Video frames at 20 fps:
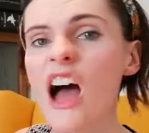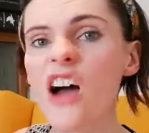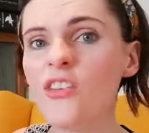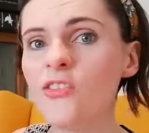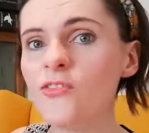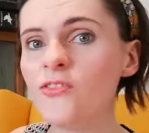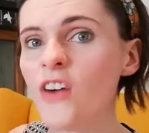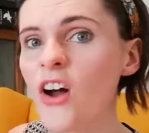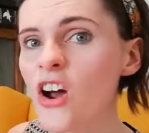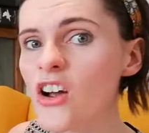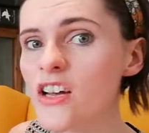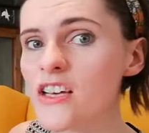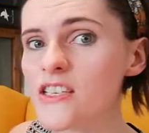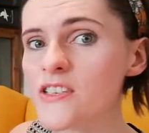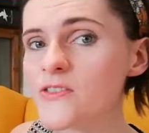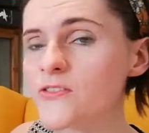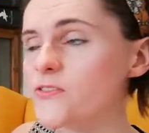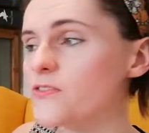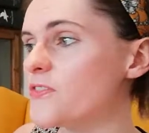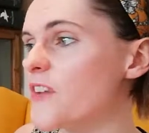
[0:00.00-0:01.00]
a
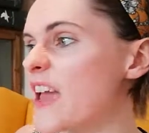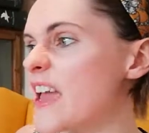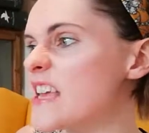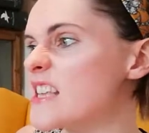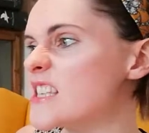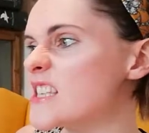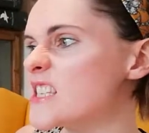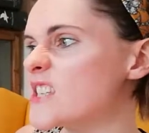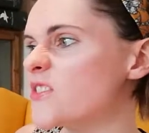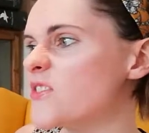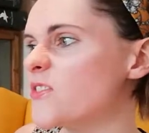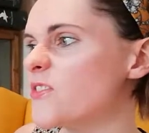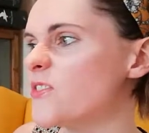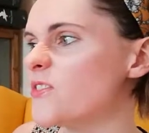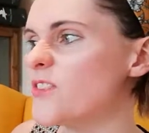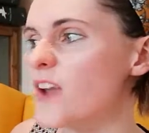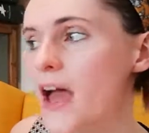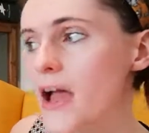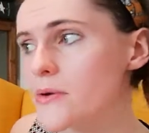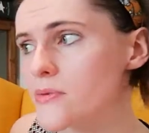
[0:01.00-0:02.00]
fungus faced
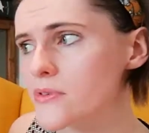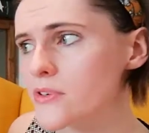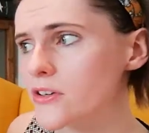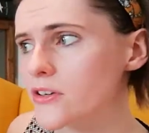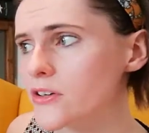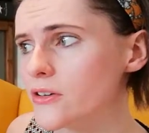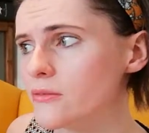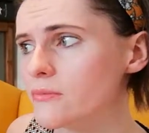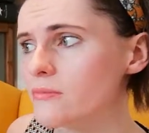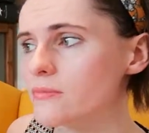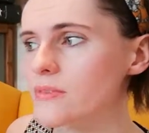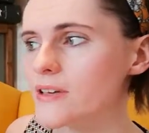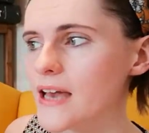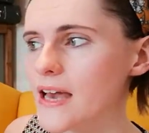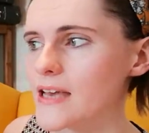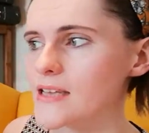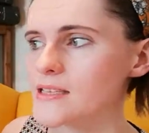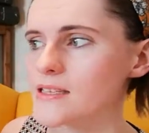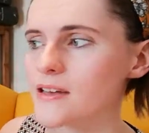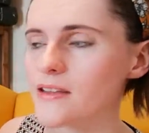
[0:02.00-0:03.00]
flounder,
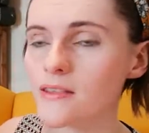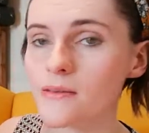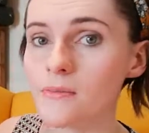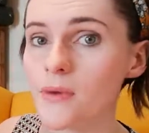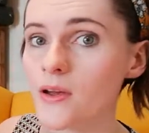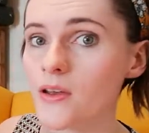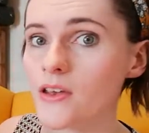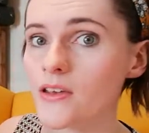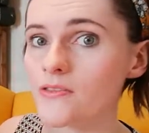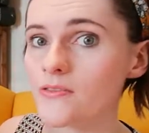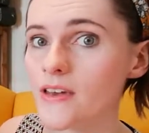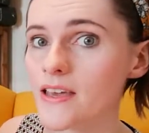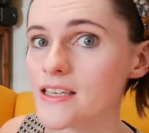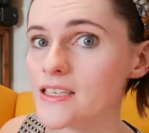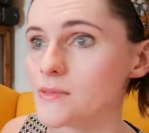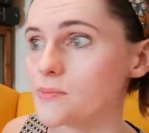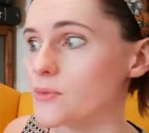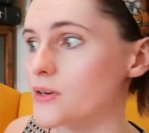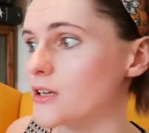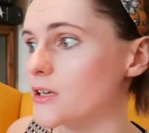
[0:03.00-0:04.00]
guessed the monkey
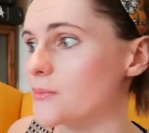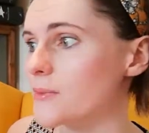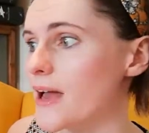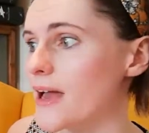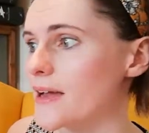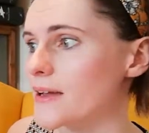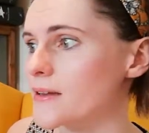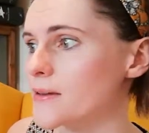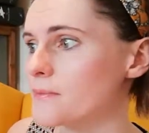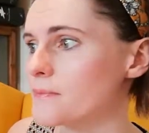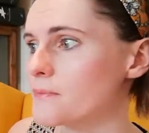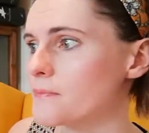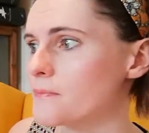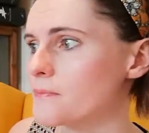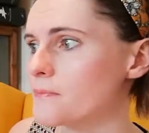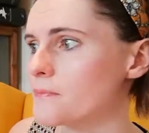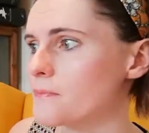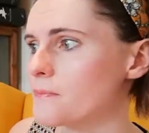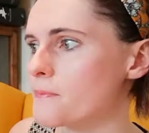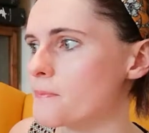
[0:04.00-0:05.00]
faced prickleback.
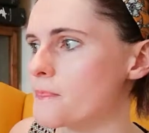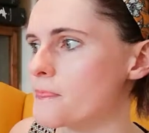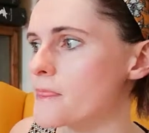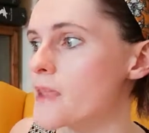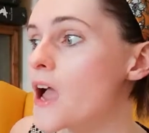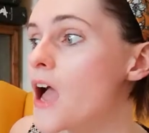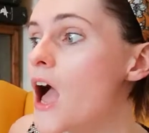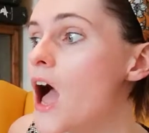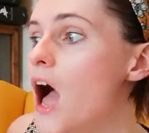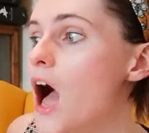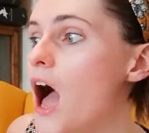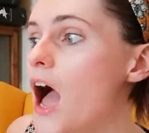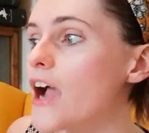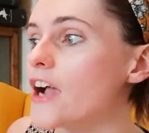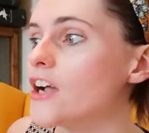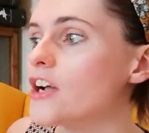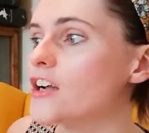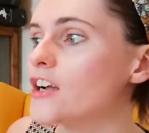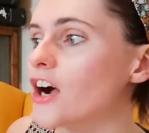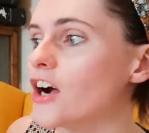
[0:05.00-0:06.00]
A
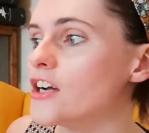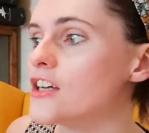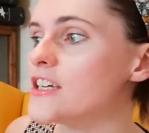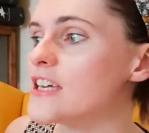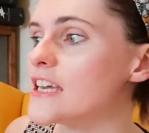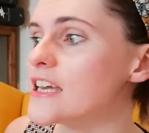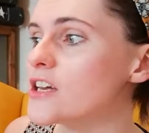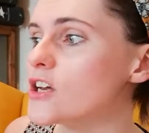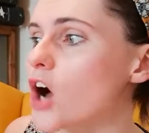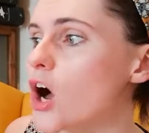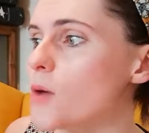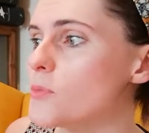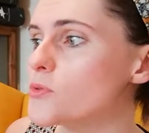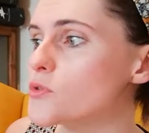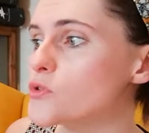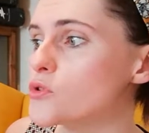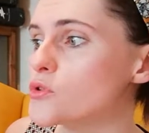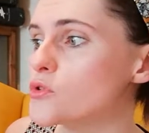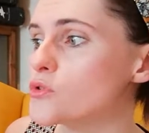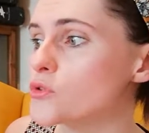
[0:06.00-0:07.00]
gungy
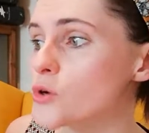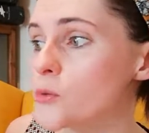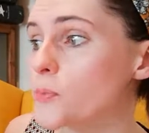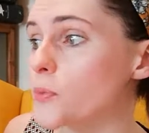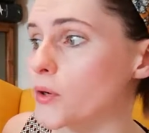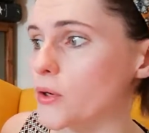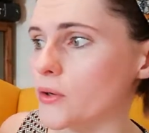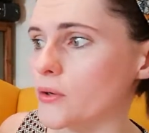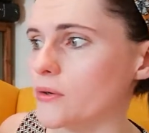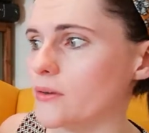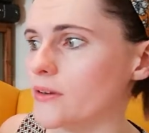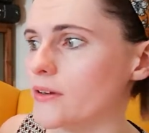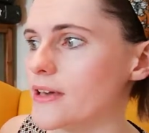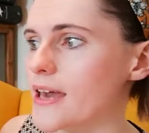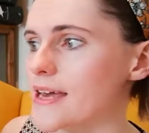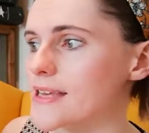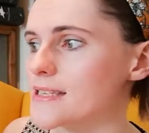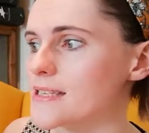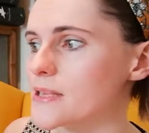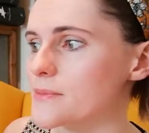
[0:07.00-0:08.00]
gobbed grouper,
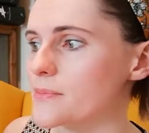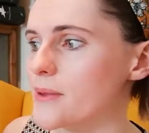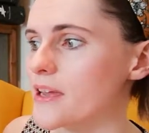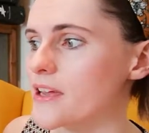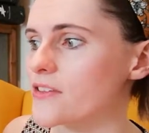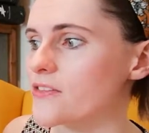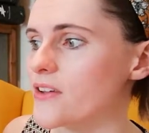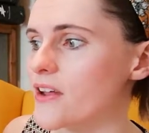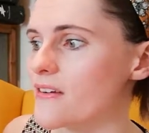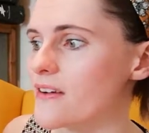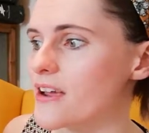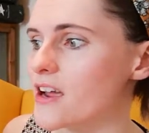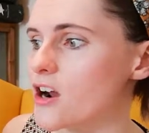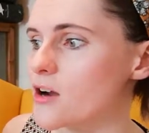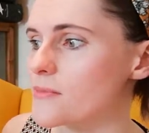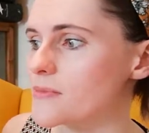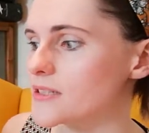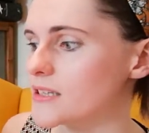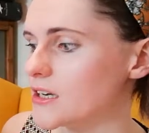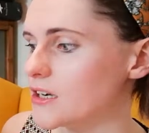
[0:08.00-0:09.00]
guessed the pink fairy
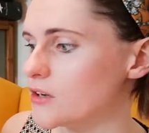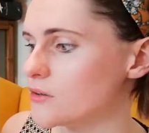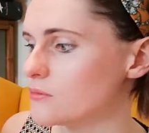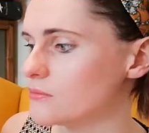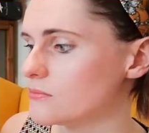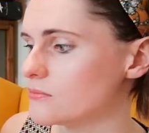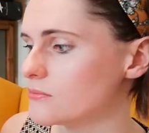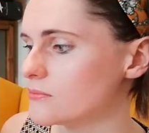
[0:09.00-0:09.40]
armadillo.